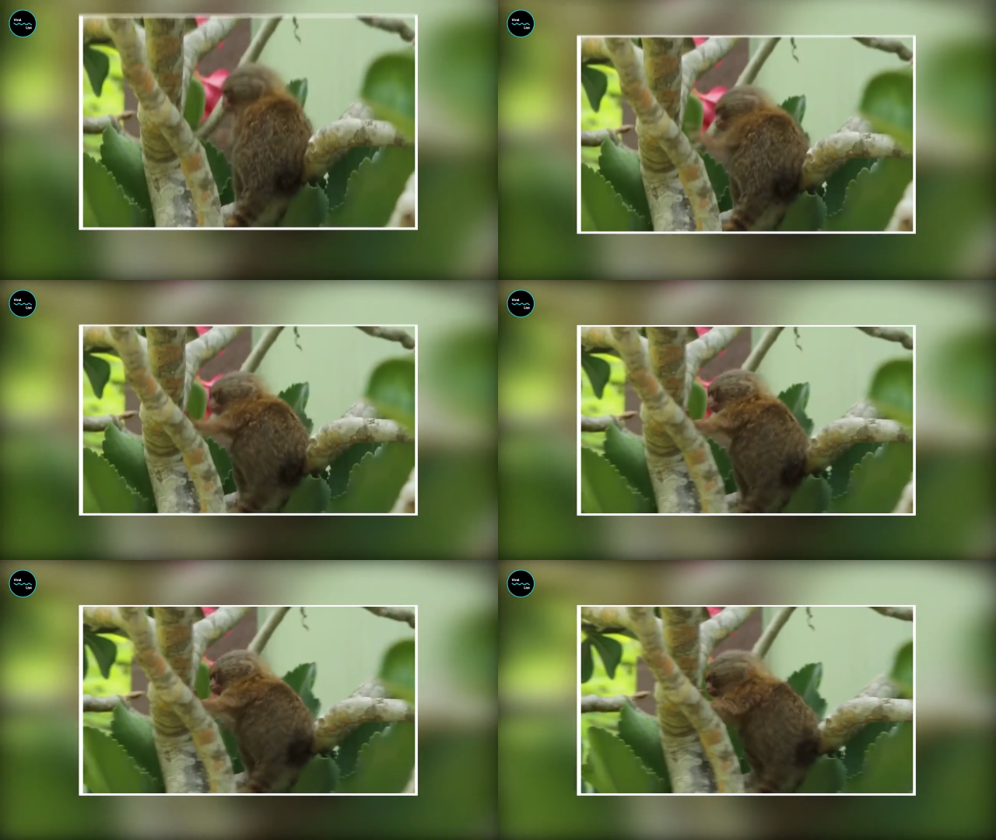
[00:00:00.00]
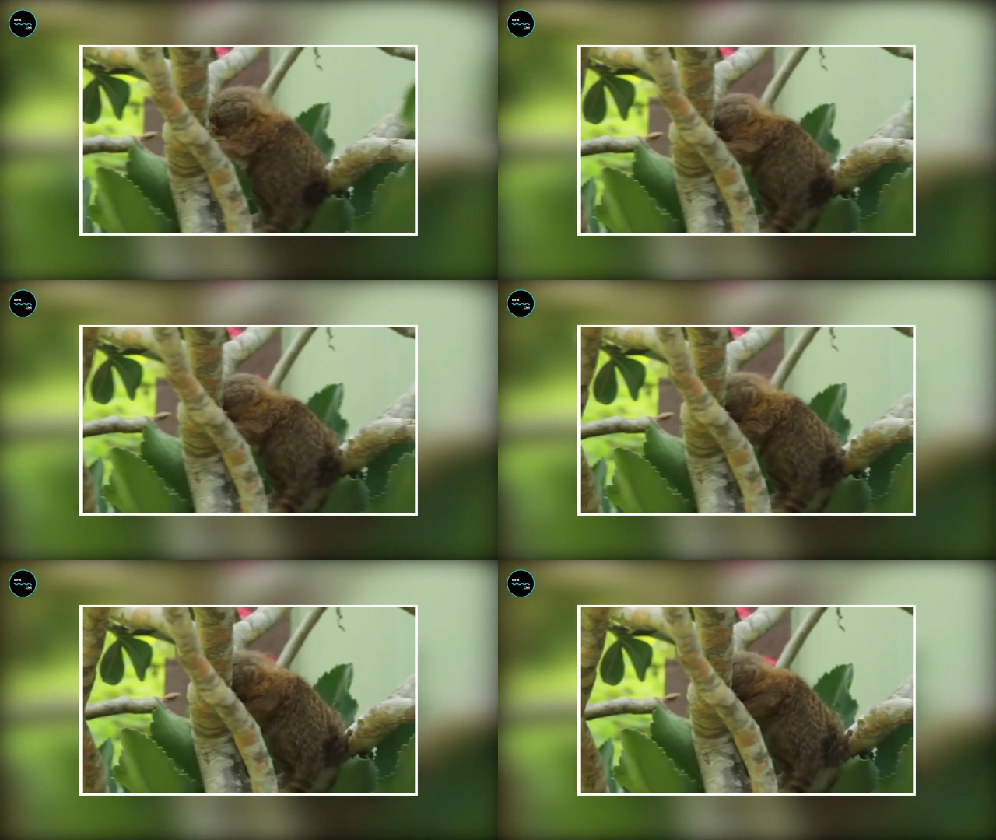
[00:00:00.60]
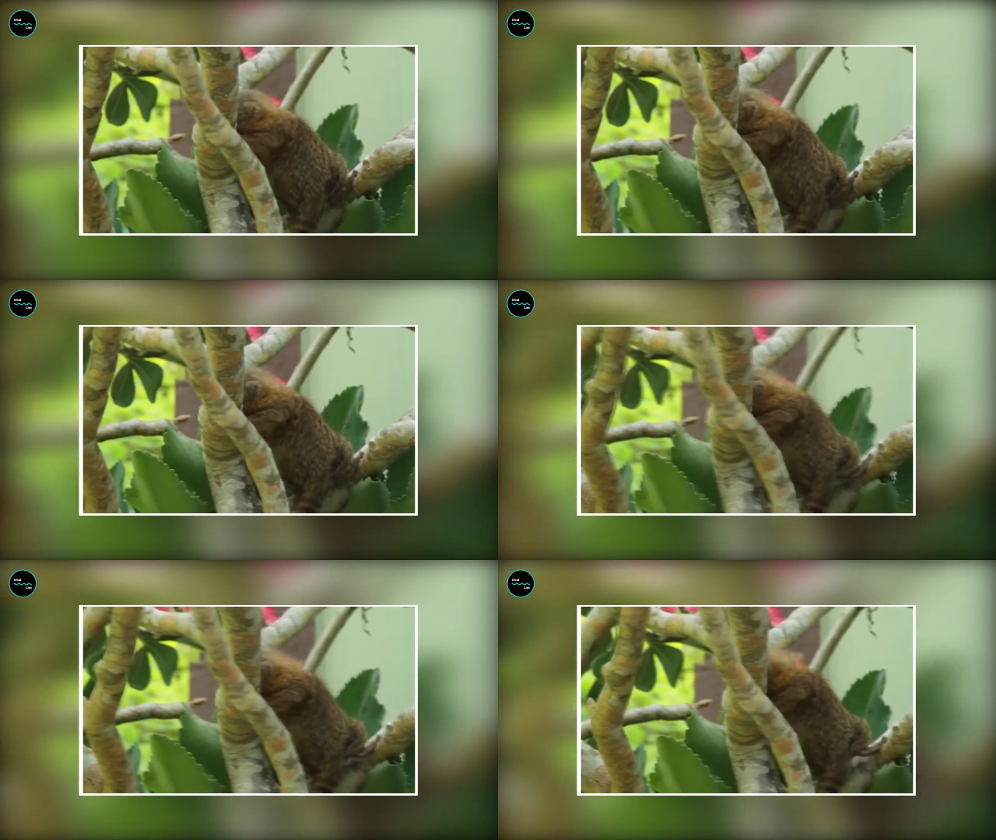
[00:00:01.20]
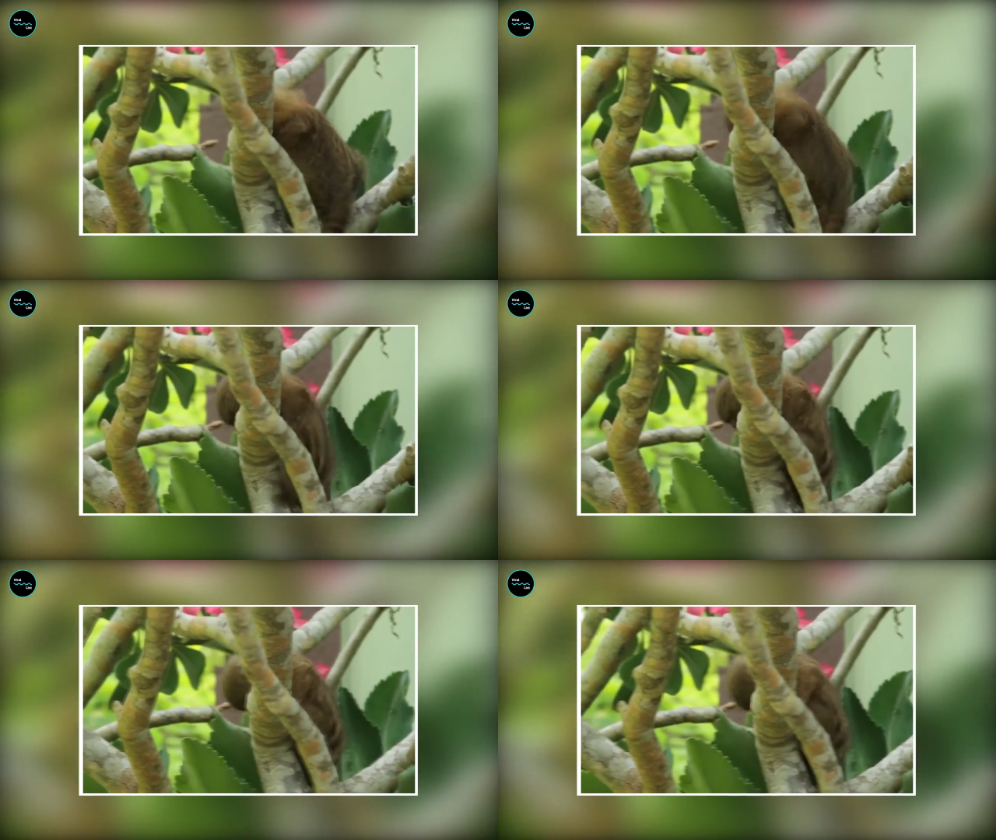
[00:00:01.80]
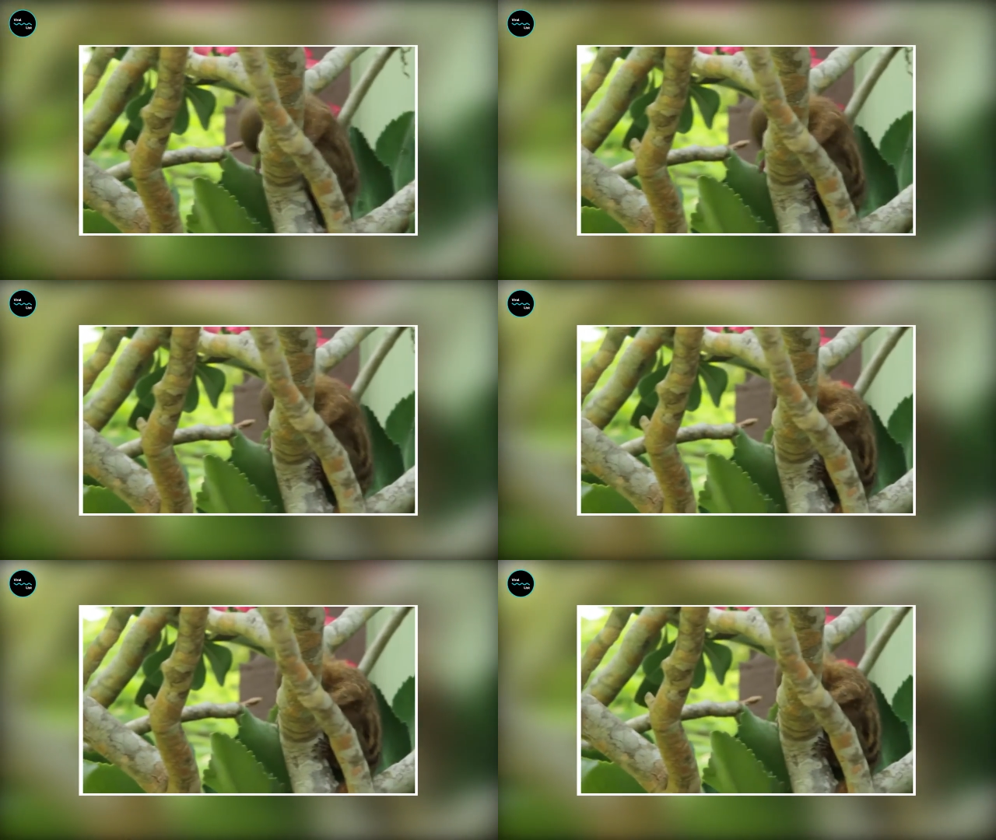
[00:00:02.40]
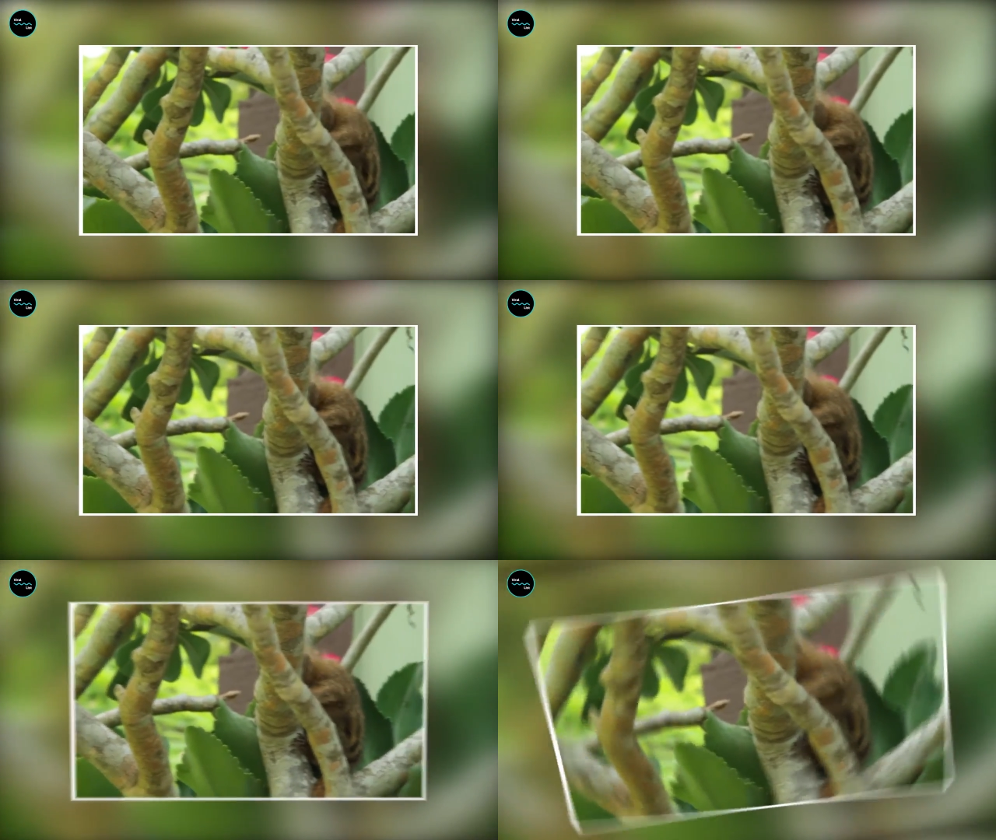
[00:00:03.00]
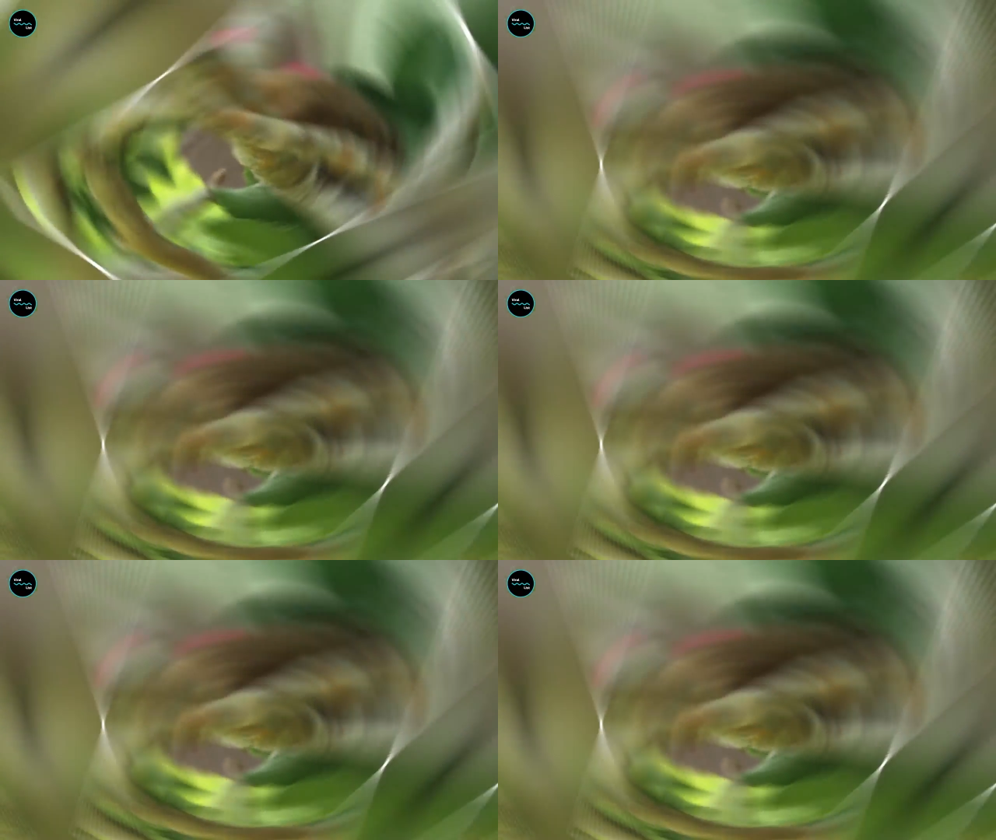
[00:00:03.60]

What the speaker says: (no speaker visible)